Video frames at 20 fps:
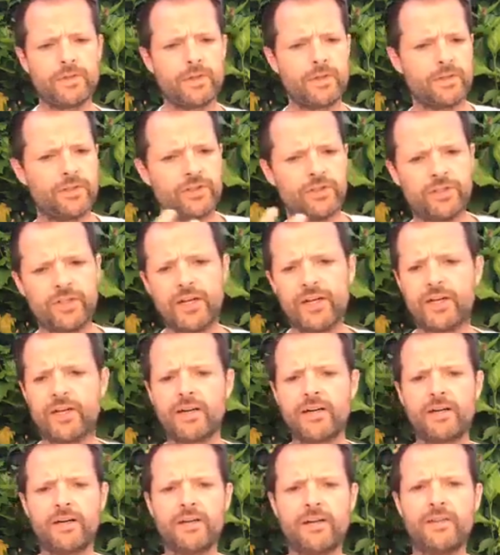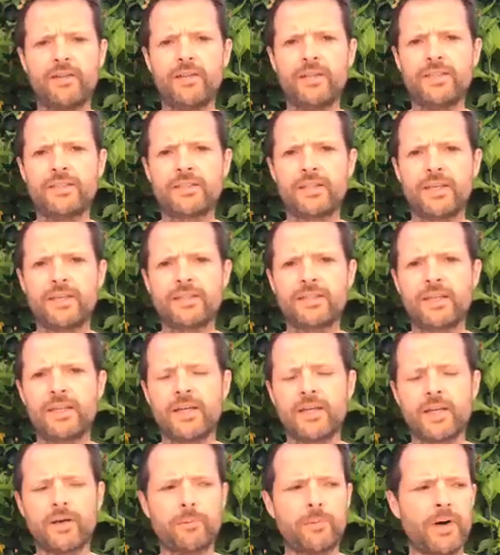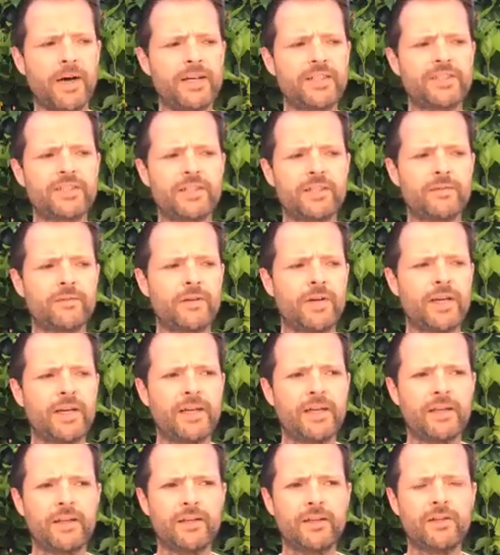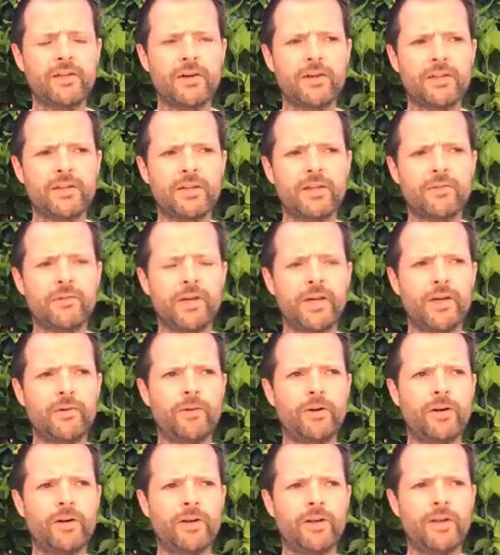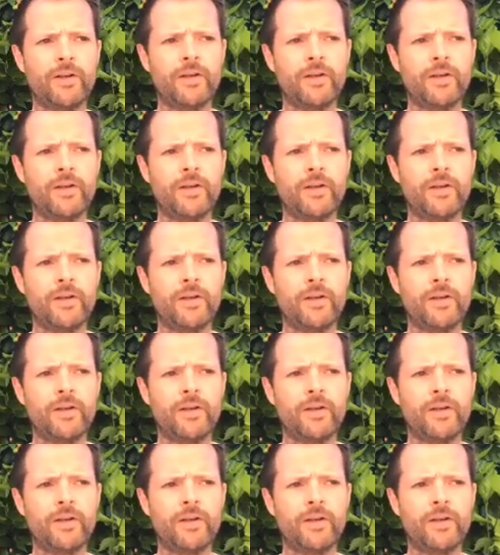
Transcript: share these things in a compassionate way, and not in a way where